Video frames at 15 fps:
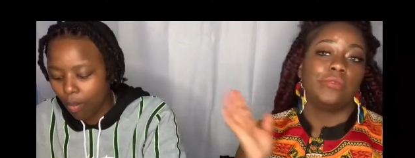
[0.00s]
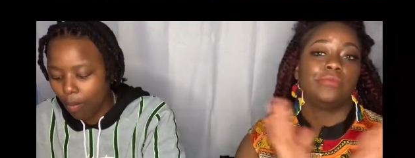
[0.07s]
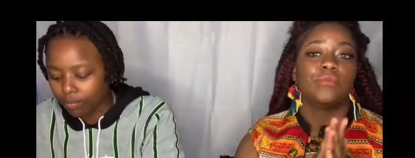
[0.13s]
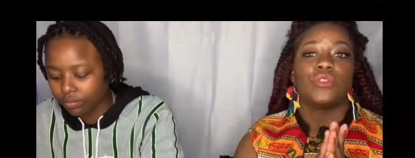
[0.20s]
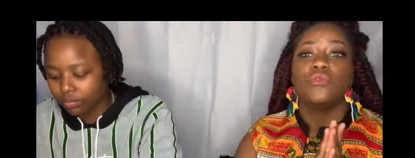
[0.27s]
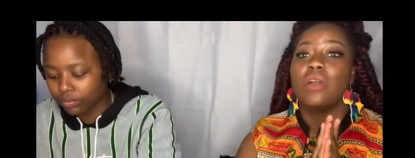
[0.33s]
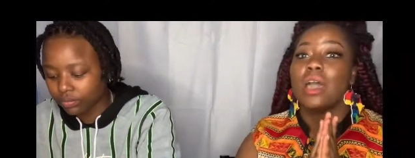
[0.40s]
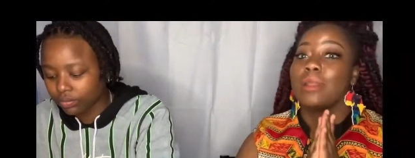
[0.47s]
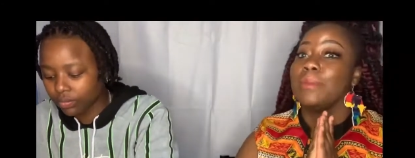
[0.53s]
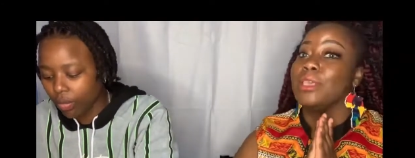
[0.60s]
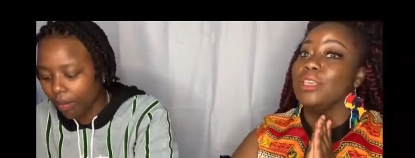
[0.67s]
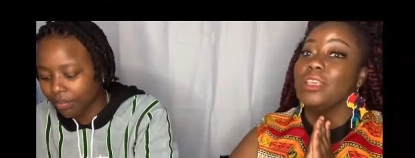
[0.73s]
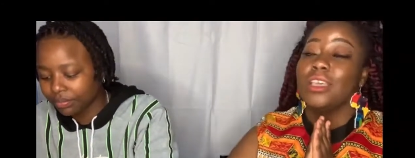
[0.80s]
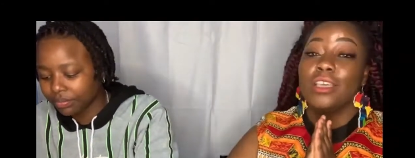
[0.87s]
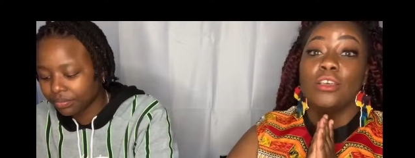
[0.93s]
Speaker 1: you gotta
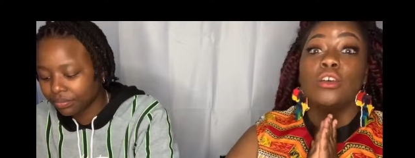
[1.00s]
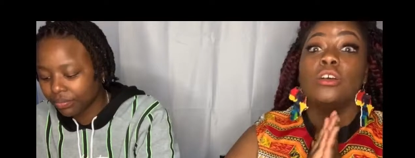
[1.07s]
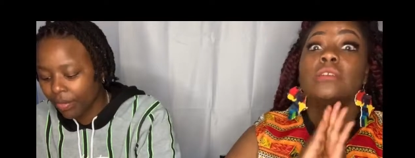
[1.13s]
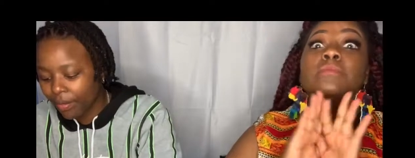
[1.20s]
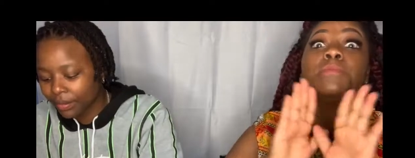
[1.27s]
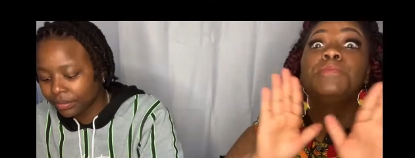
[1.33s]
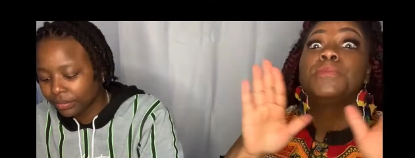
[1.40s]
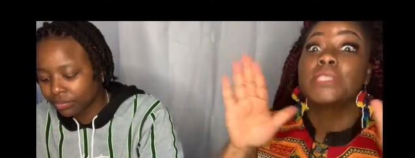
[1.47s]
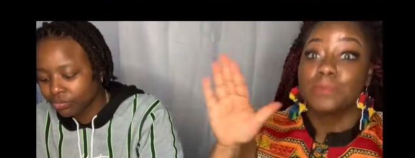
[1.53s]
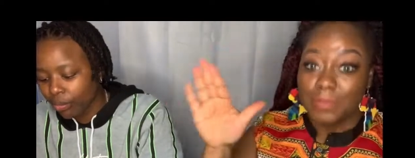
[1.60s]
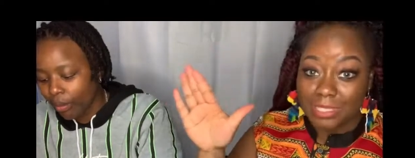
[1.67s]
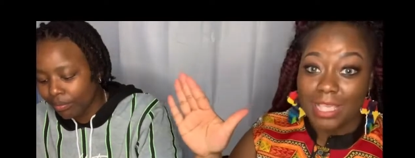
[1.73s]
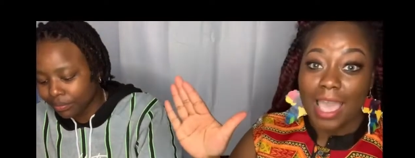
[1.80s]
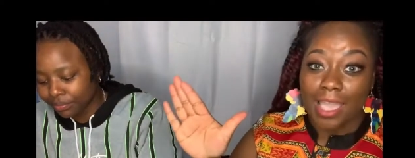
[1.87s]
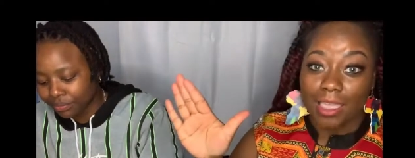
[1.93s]
be
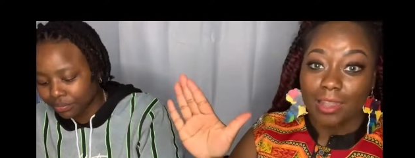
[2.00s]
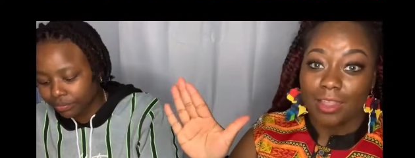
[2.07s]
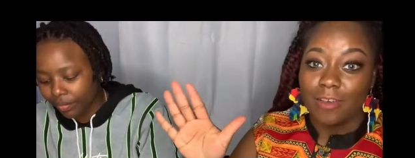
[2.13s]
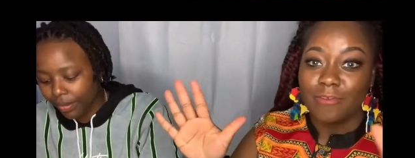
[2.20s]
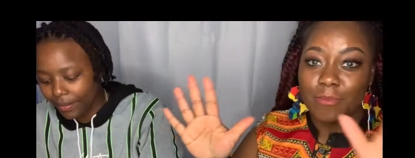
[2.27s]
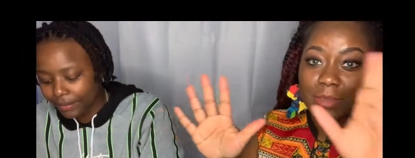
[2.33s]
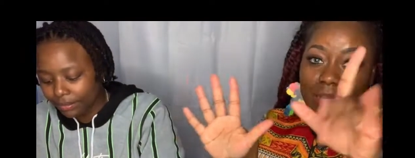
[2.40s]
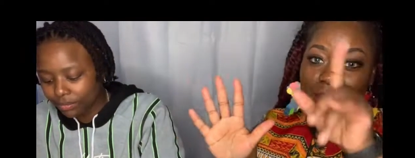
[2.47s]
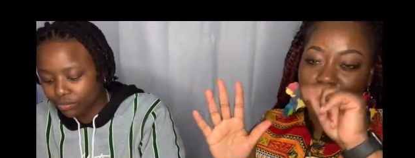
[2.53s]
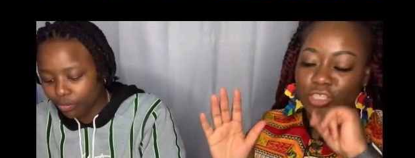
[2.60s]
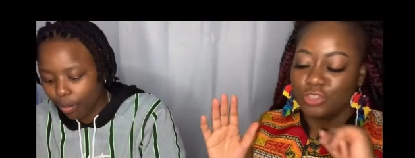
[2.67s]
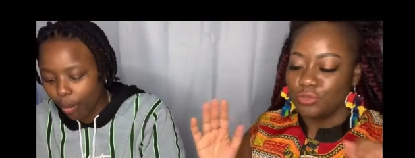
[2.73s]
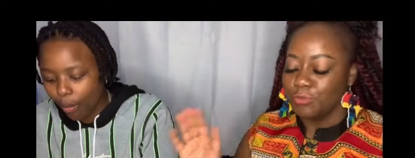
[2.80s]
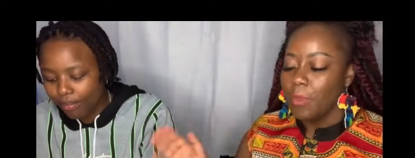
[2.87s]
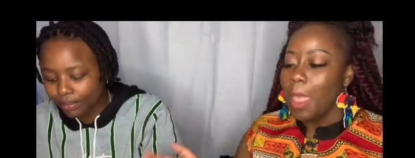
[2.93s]
spectacular for me to date
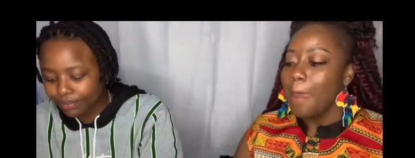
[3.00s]
you.